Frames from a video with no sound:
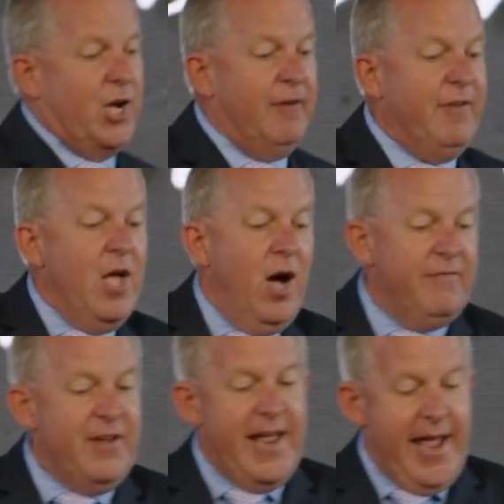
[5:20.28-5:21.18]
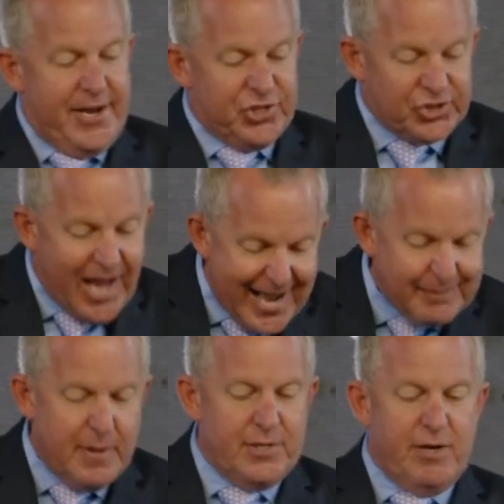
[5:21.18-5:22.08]
of an
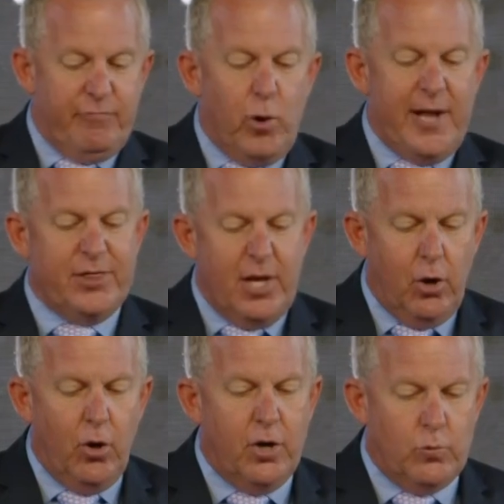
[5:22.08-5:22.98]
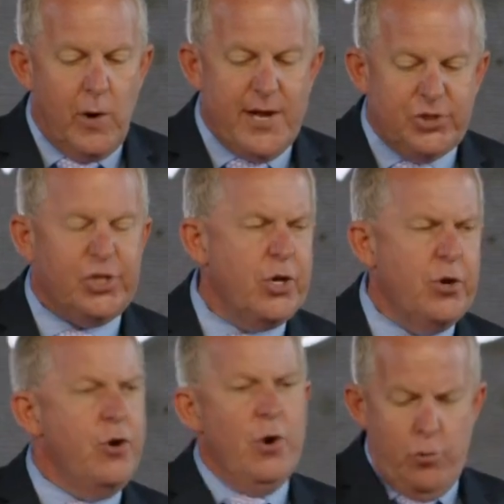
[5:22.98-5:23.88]
excitement of what the Lord wants to
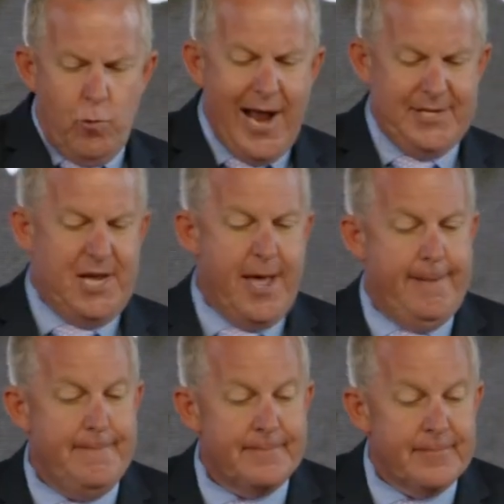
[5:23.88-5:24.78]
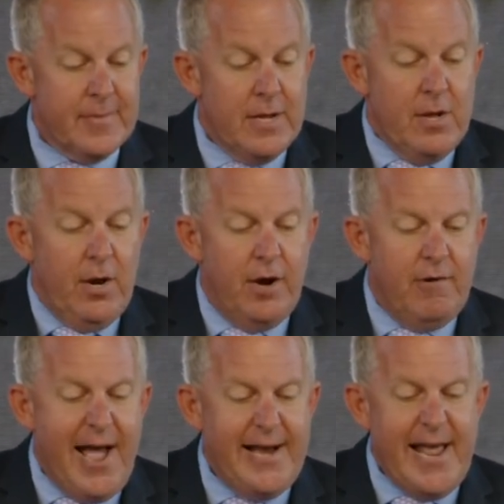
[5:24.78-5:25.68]
do right here. All
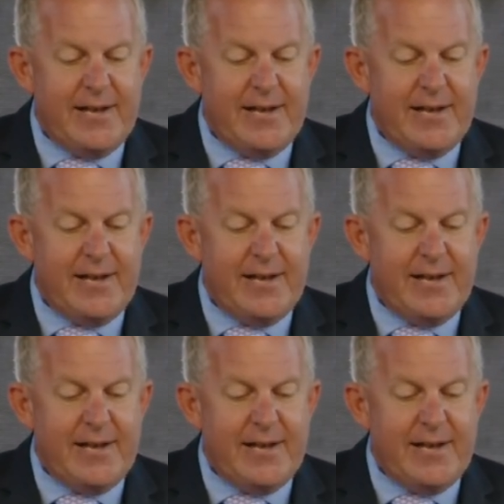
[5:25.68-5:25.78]
right,